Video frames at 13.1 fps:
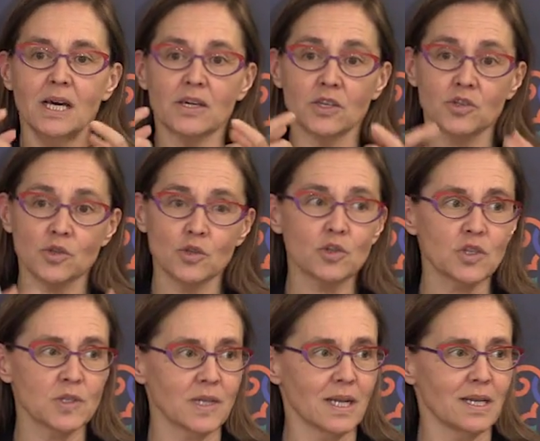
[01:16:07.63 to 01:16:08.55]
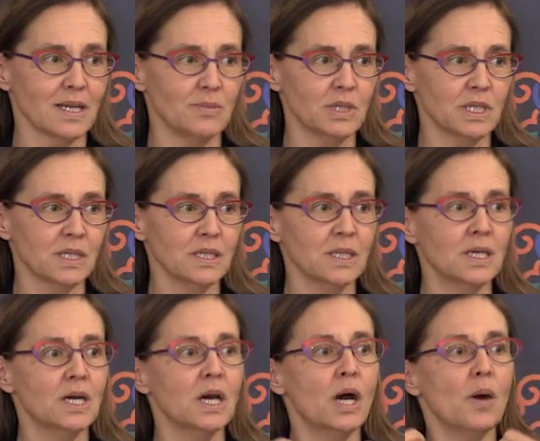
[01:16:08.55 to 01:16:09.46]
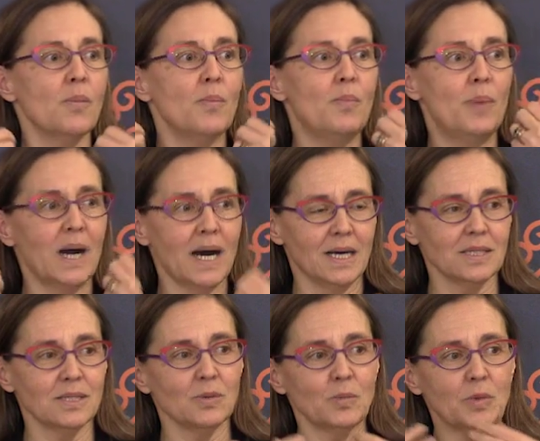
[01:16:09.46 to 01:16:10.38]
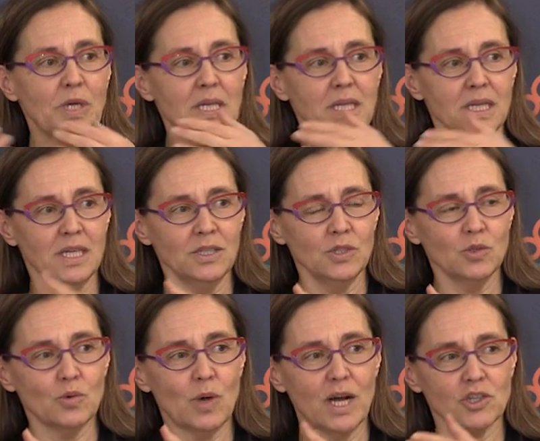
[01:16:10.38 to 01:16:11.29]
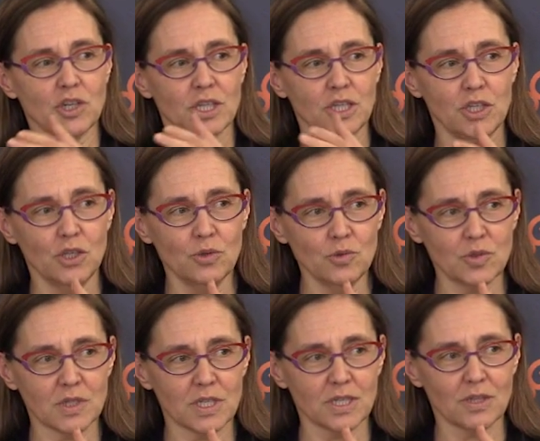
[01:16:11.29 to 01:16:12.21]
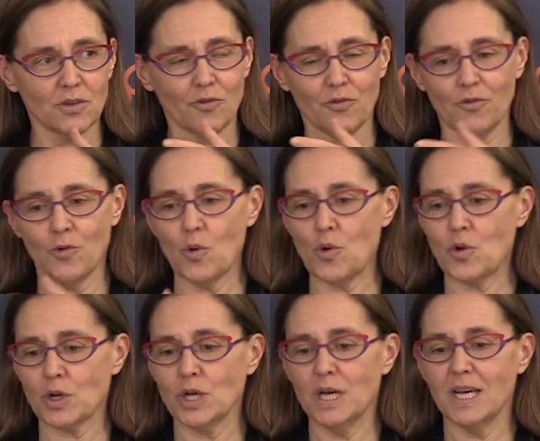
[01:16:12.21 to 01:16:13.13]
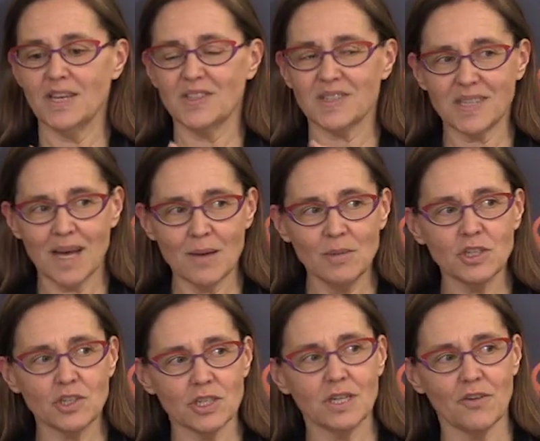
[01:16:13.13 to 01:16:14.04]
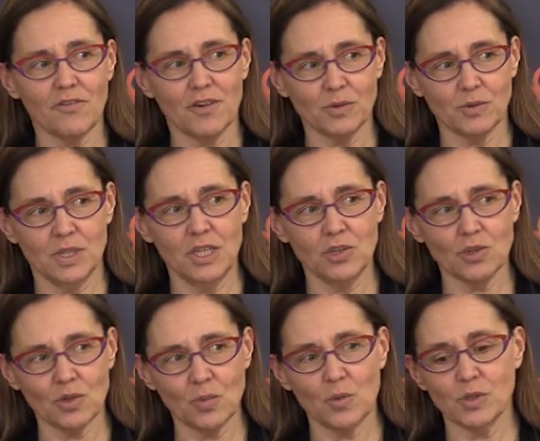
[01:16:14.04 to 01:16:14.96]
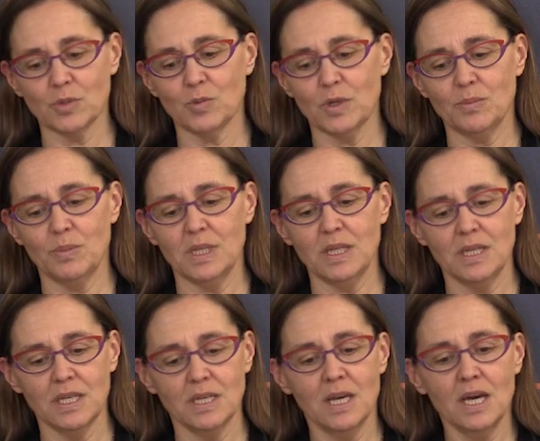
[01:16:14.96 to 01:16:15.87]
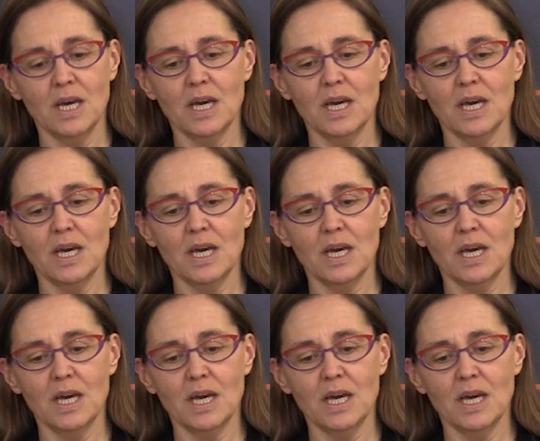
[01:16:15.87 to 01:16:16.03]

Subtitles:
Resources are limited, but we need to actually use it for establishing the foundation of what will have been the